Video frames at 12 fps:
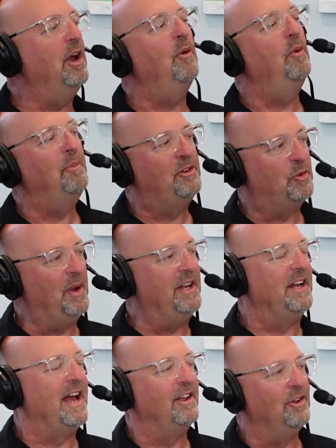be
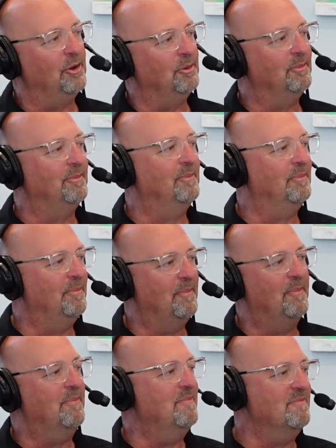tweeted at you
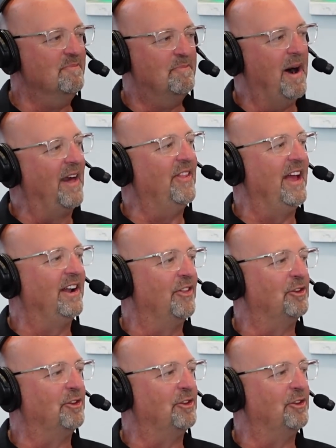by the end of this